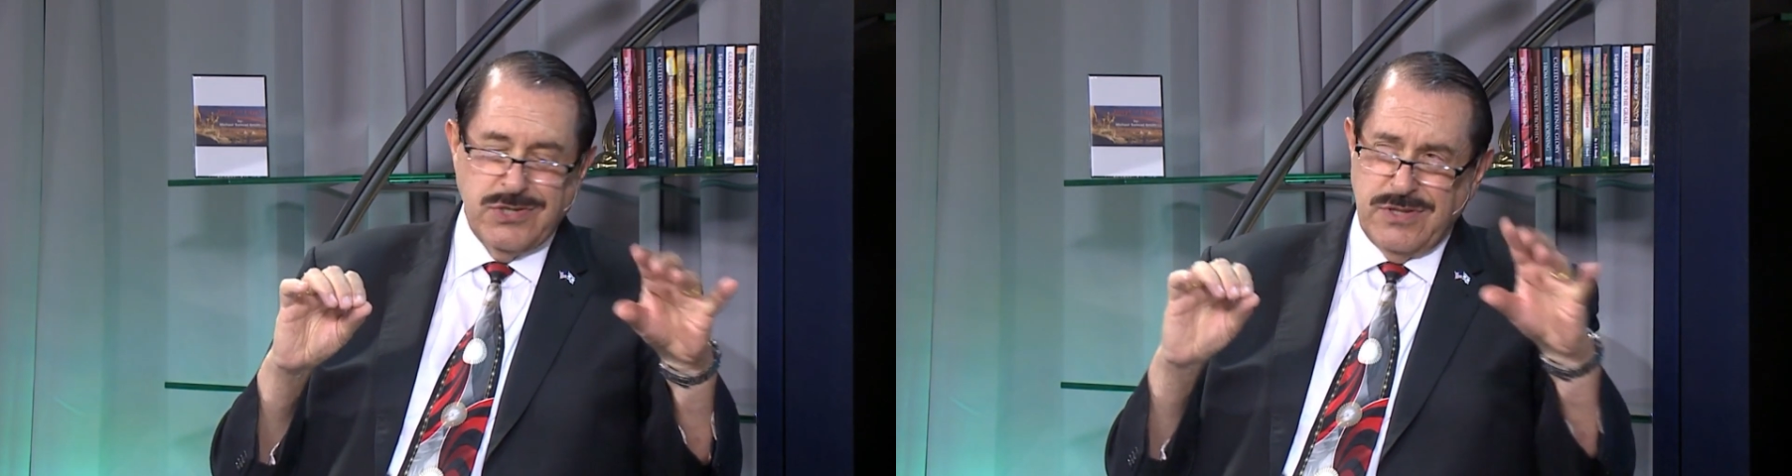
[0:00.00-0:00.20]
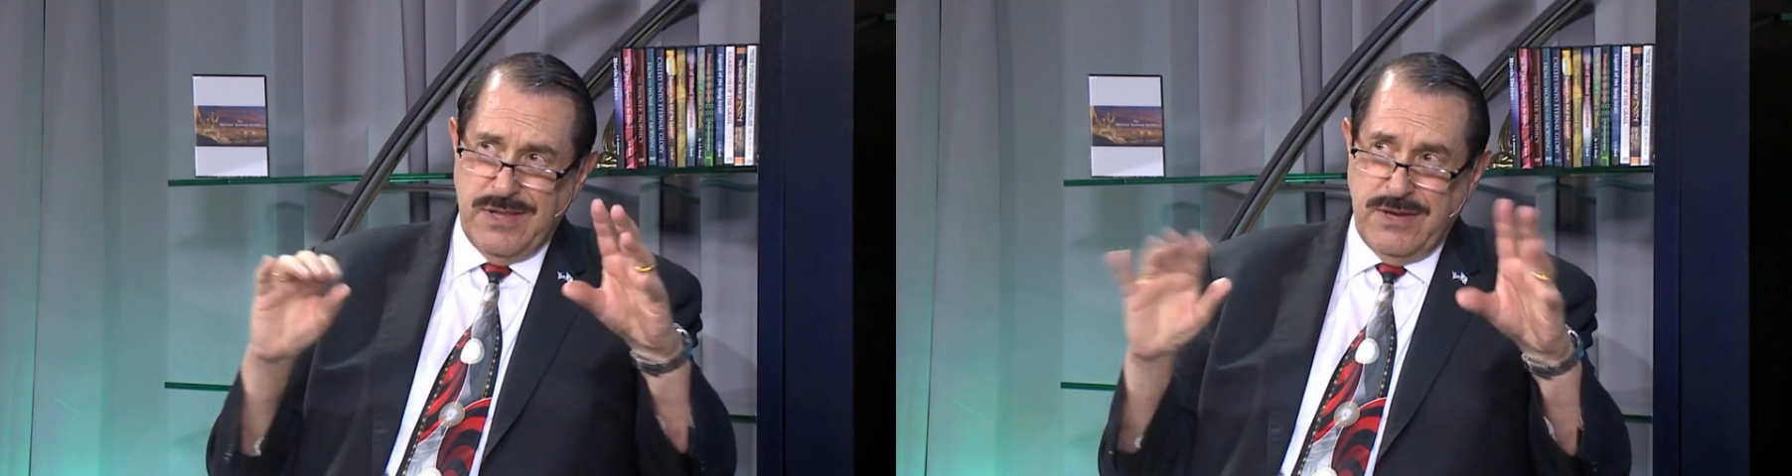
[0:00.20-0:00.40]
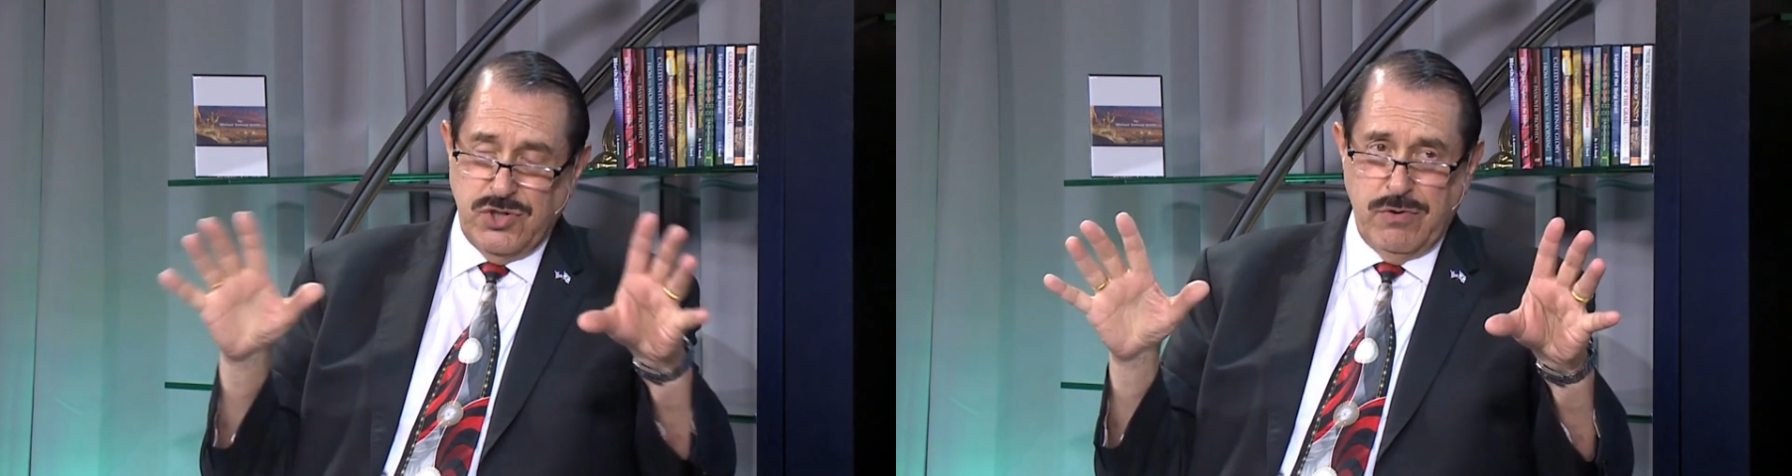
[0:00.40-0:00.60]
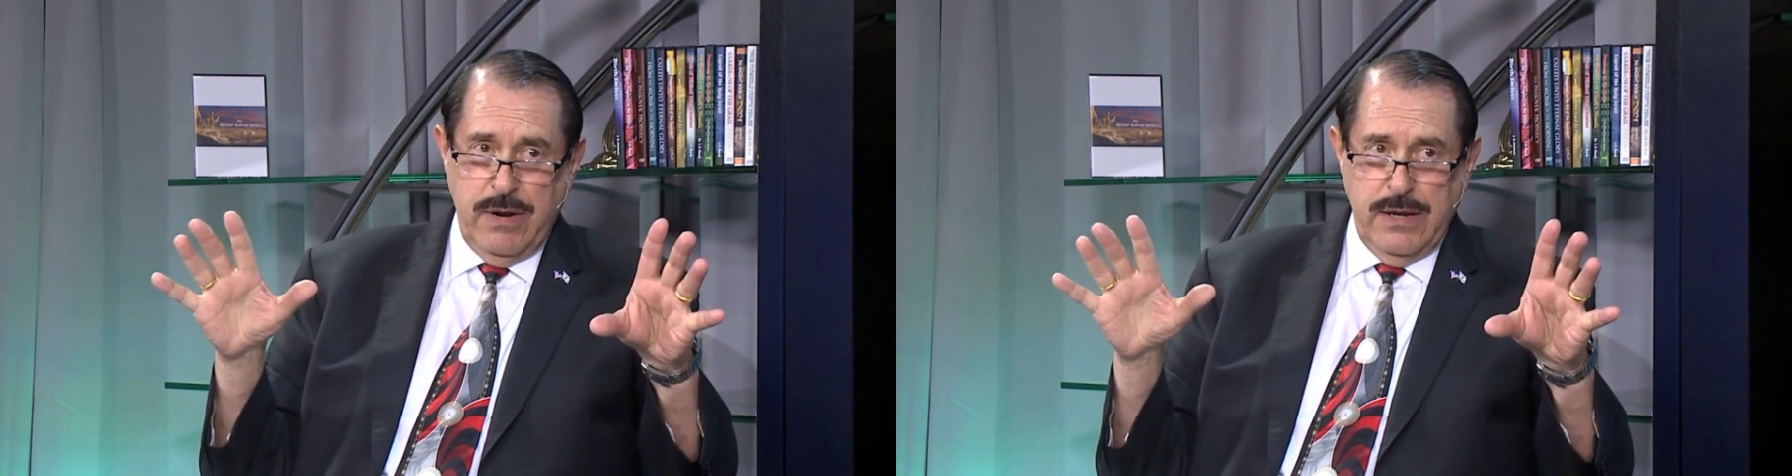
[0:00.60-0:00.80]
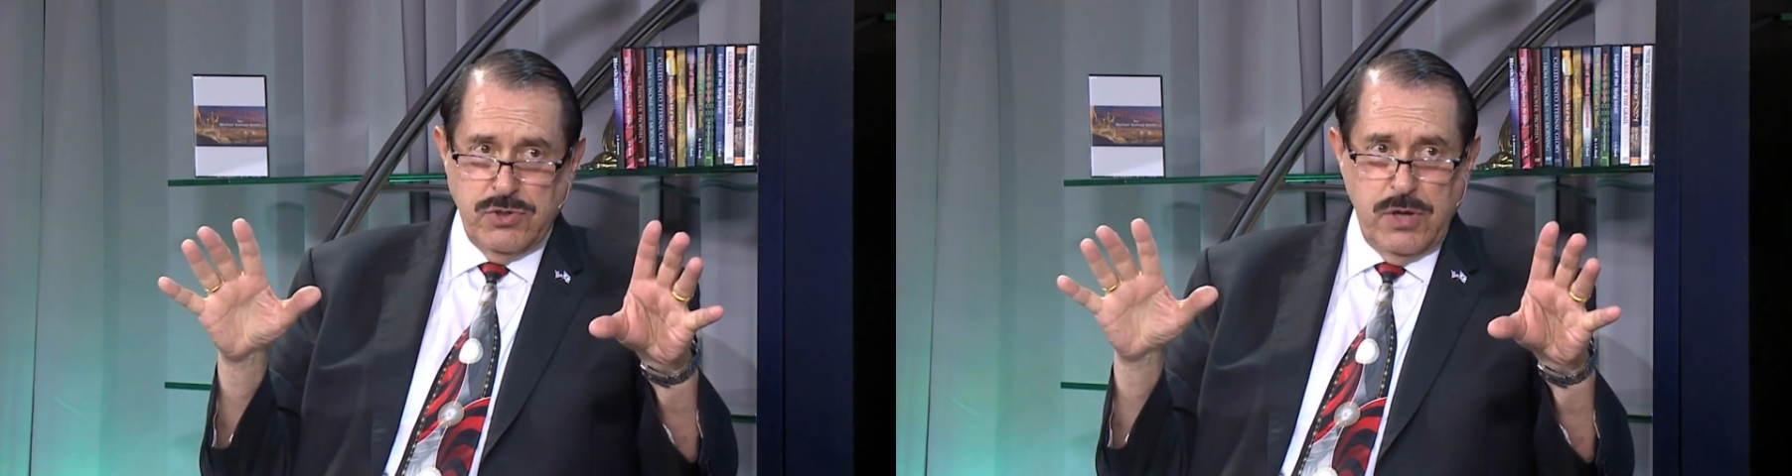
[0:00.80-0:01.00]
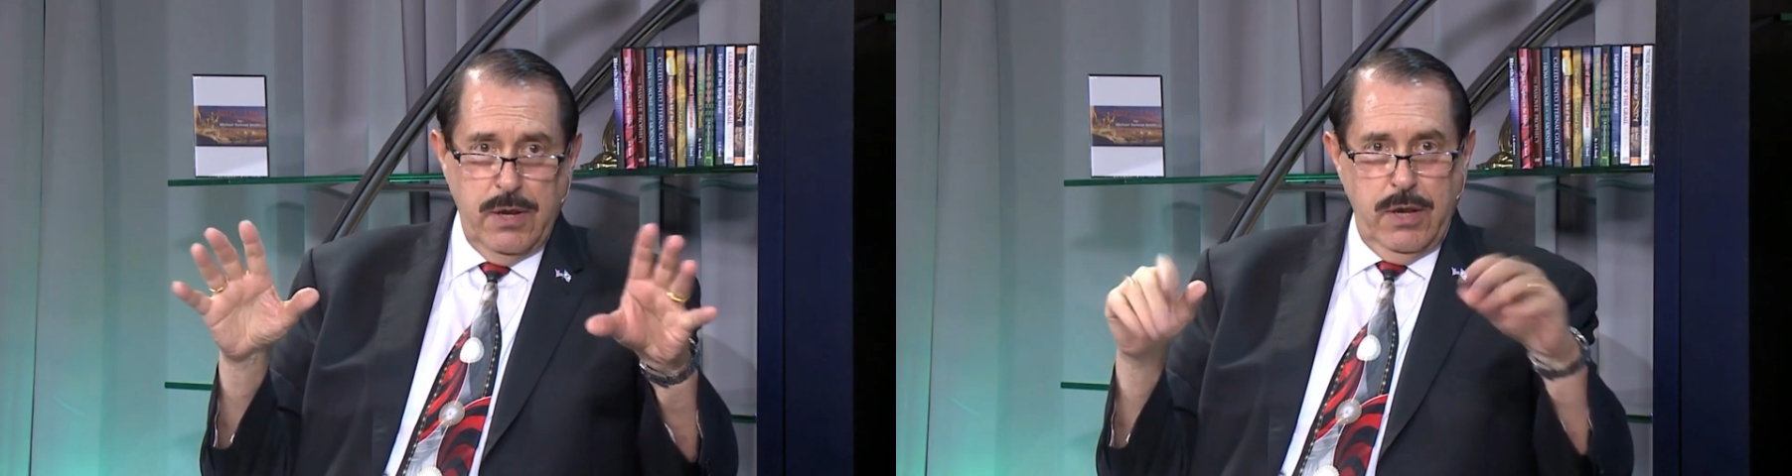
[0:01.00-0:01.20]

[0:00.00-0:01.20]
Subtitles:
Isn't that strange?